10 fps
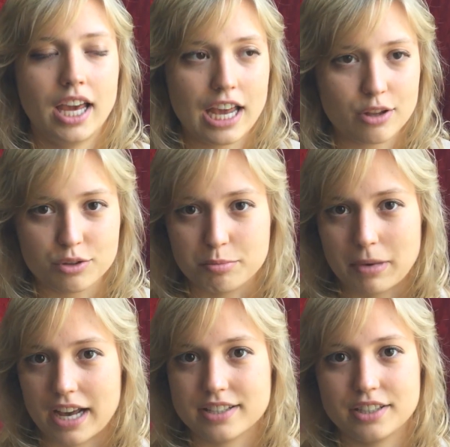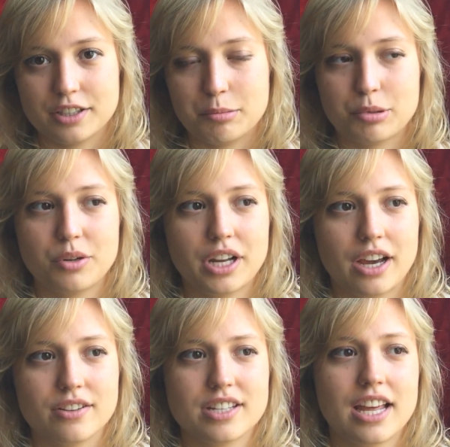and those masculine
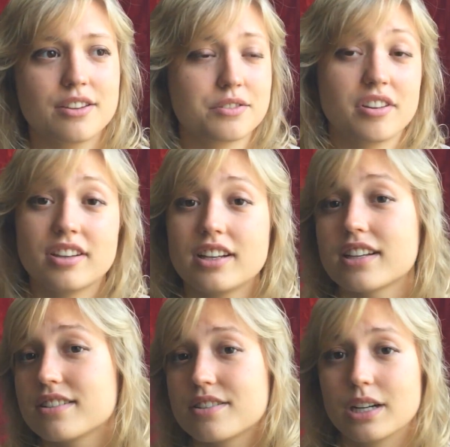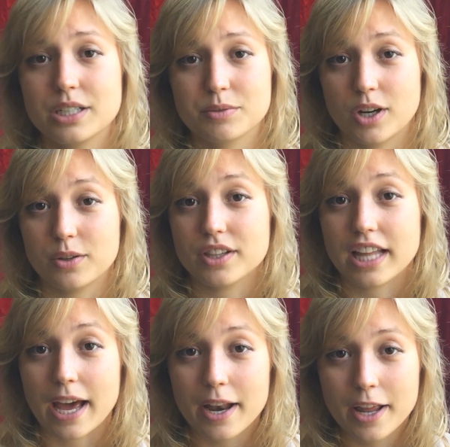pronouns, and there's nothing necessarily wrong with
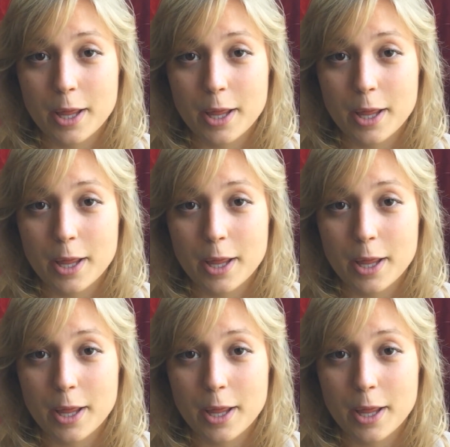that.